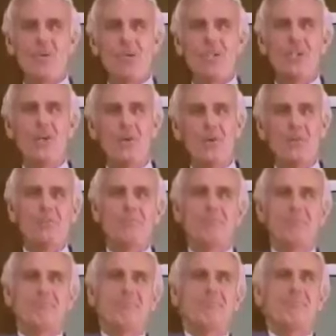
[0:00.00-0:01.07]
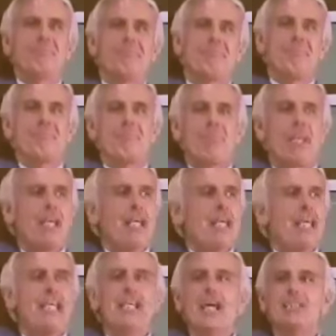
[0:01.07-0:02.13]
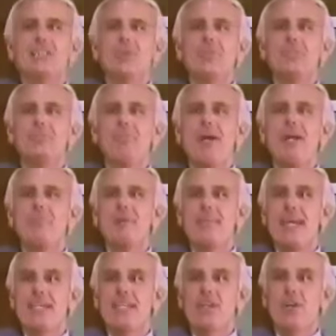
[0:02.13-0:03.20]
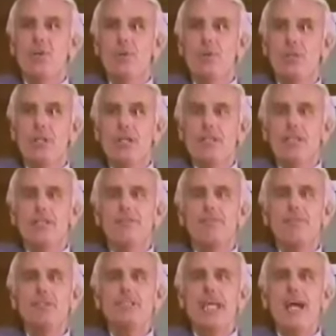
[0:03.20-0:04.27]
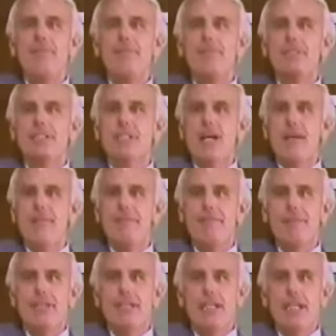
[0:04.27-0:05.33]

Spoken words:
What a goal. He got so inspired by that goal that the first half of his life